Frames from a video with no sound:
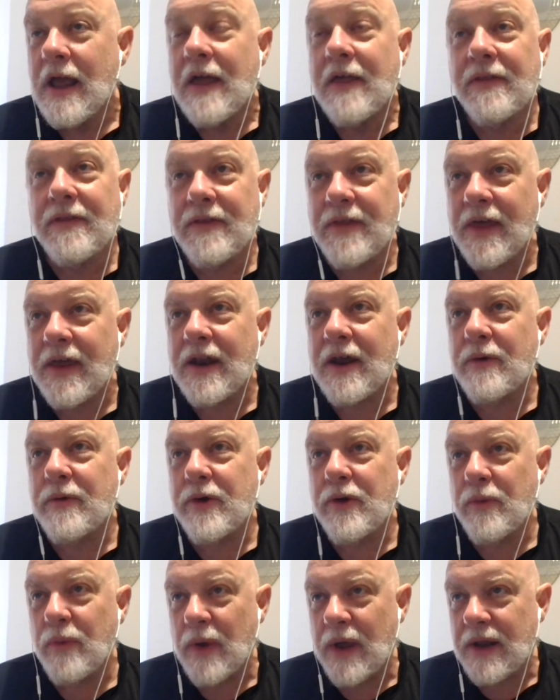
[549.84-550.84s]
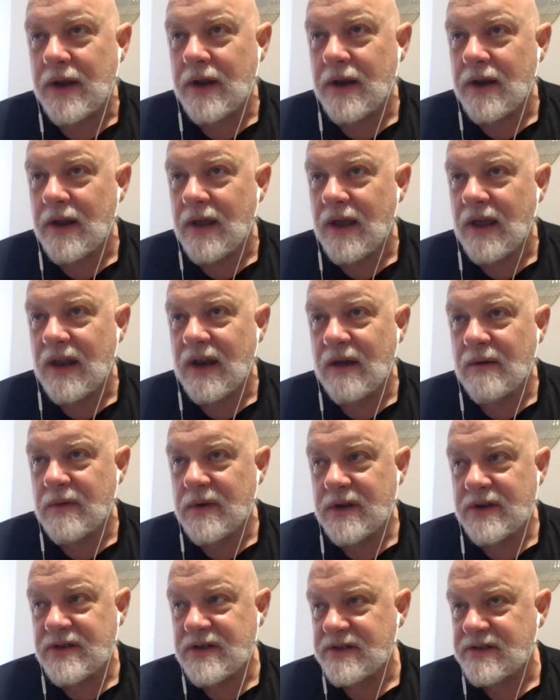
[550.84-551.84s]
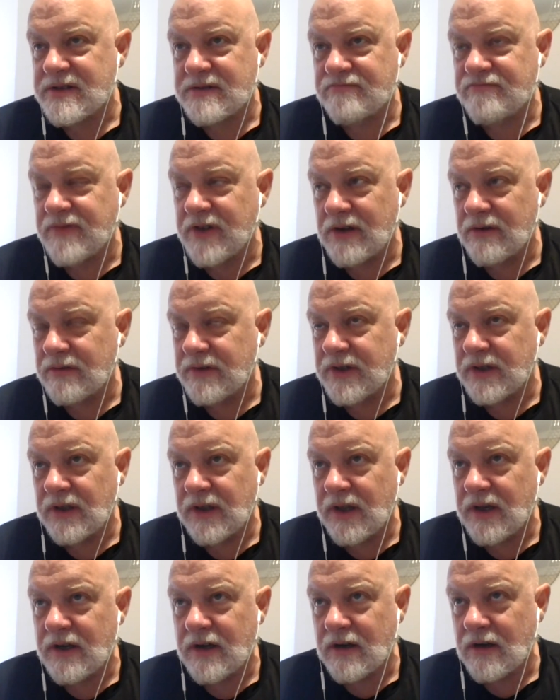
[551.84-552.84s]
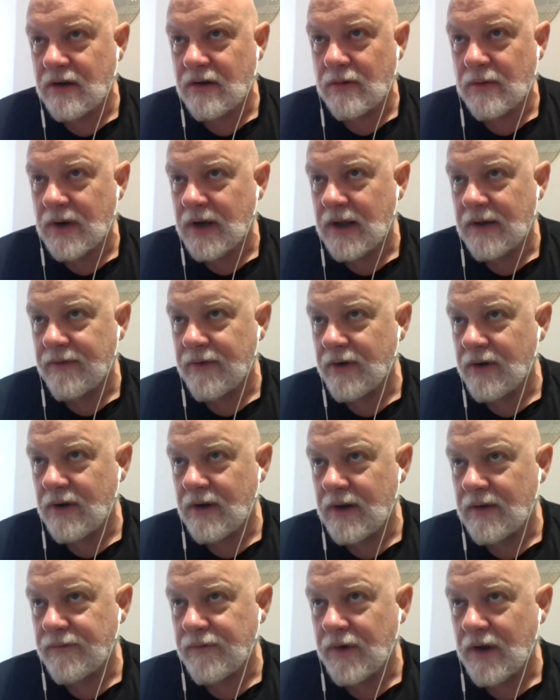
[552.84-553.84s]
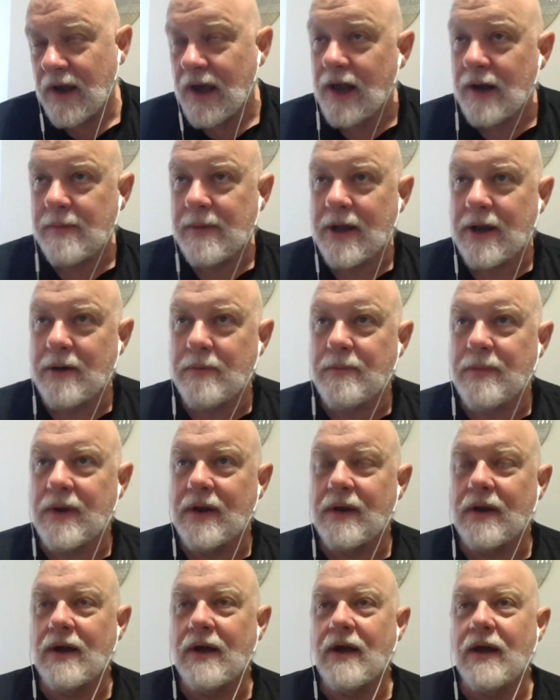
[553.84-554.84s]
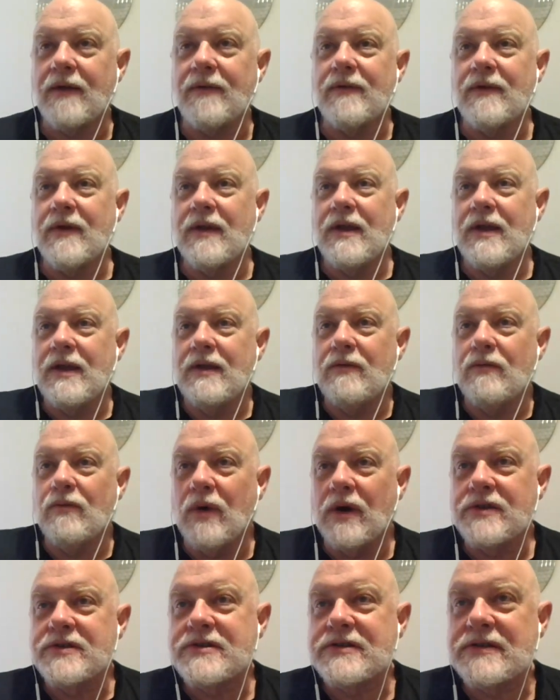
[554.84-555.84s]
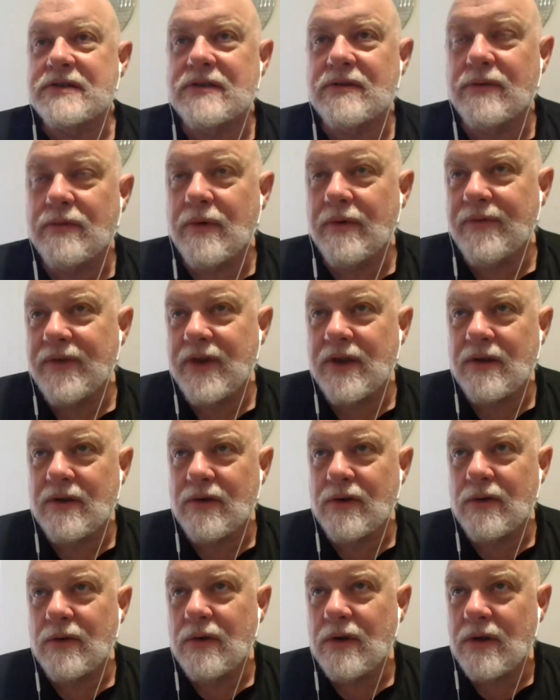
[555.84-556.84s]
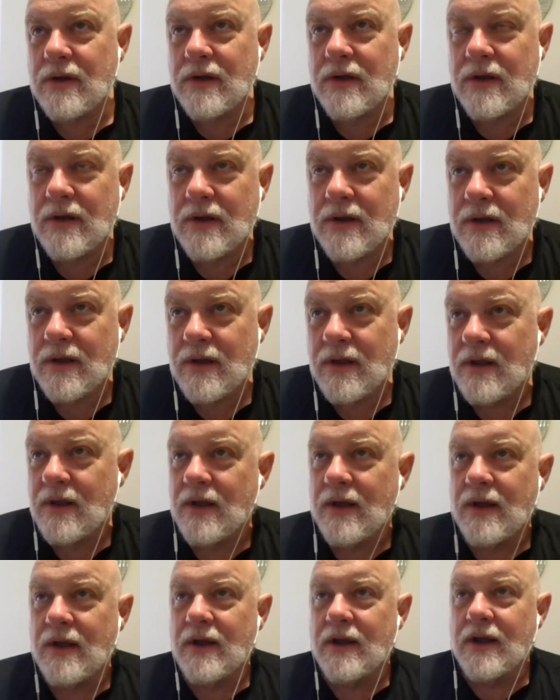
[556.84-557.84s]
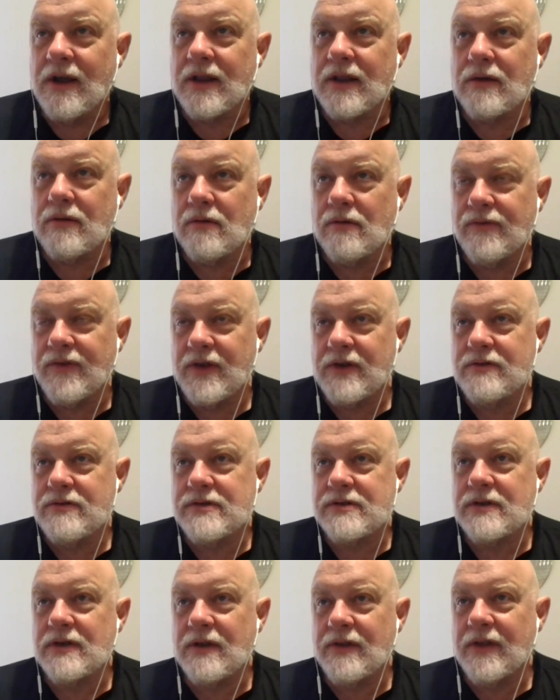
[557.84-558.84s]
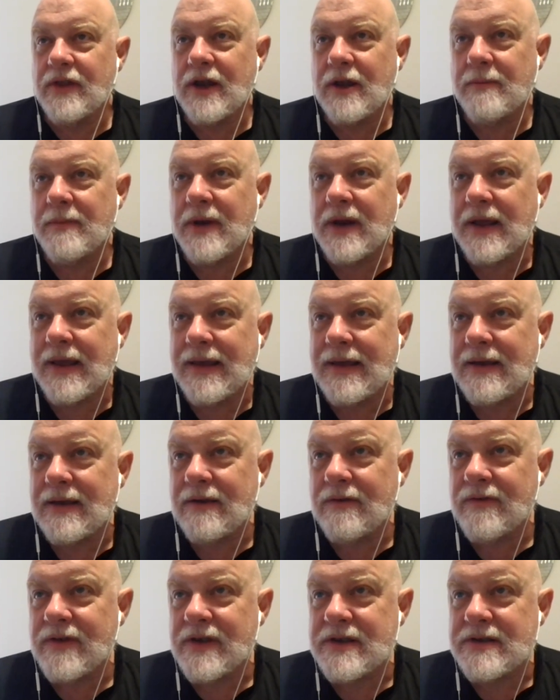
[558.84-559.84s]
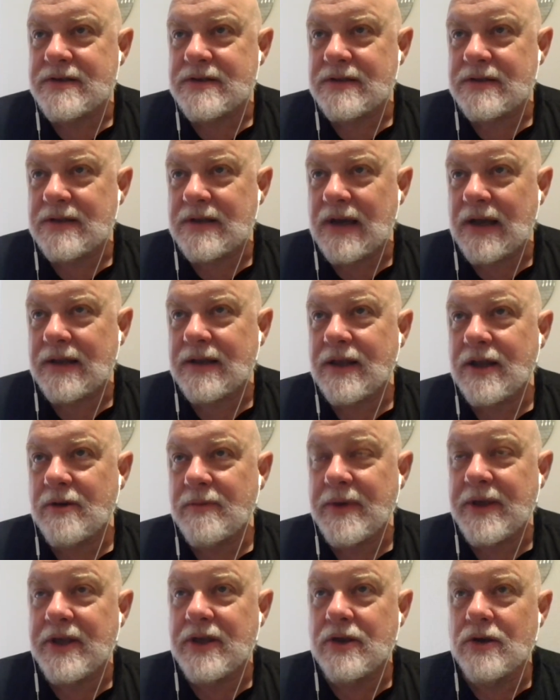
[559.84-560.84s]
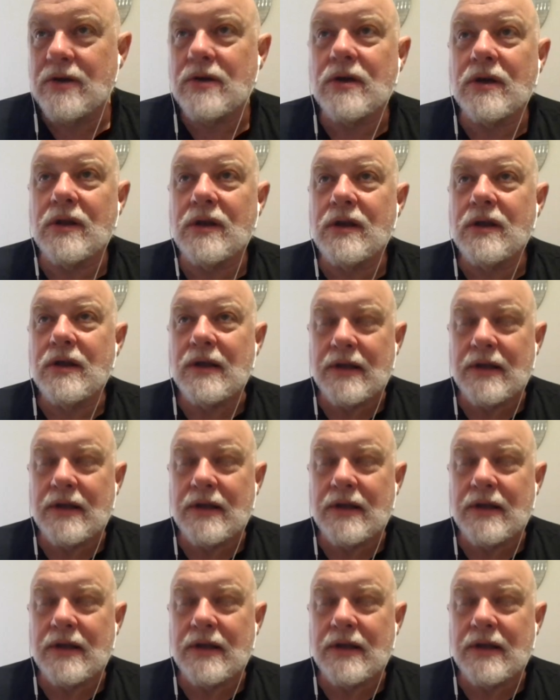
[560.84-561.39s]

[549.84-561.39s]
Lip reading: Then I would have read it, and I would have just, you know, deleted it or whatever and forgot about it. But he wants the review. The reviews that I'm going to give is not going to be good.